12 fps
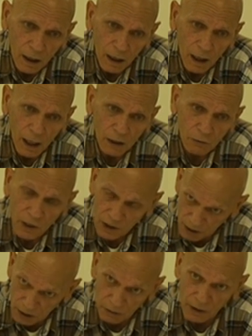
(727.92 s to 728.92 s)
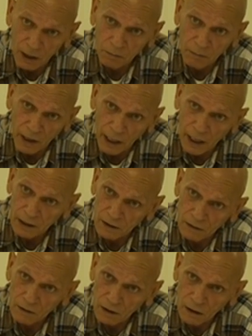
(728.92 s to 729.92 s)
rushing around mad
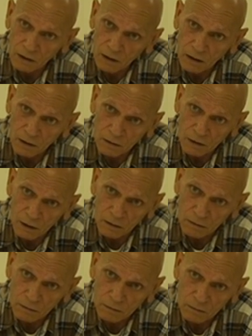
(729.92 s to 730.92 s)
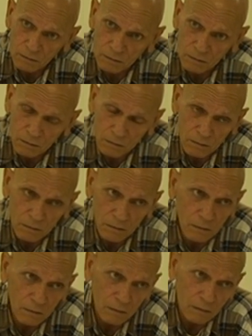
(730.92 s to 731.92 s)
and
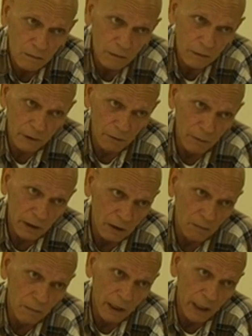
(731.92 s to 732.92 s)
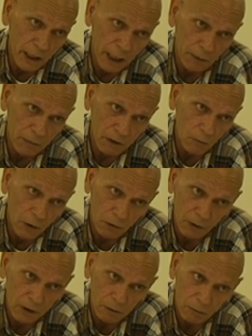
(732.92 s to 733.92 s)
committing mayhem, it won't
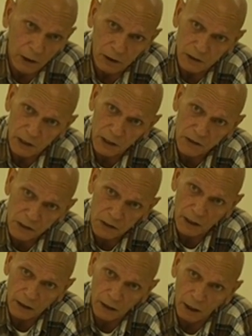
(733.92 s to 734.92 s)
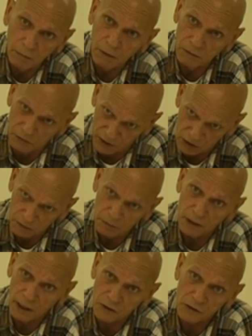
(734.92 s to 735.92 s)
be the protesters. They'll be
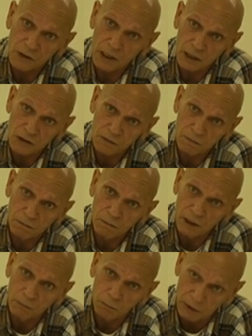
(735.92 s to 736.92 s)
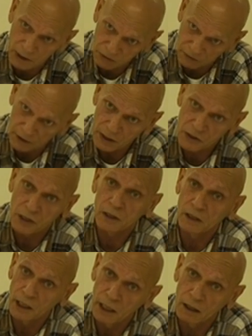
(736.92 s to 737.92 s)
visible as being peacefully
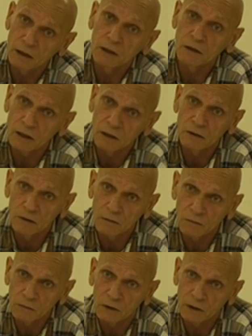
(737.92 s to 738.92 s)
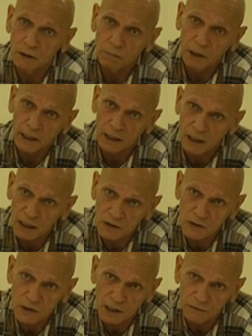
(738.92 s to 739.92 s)
sitting down and with their placards
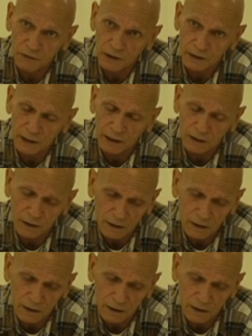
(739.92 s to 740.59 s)
and stuff like that.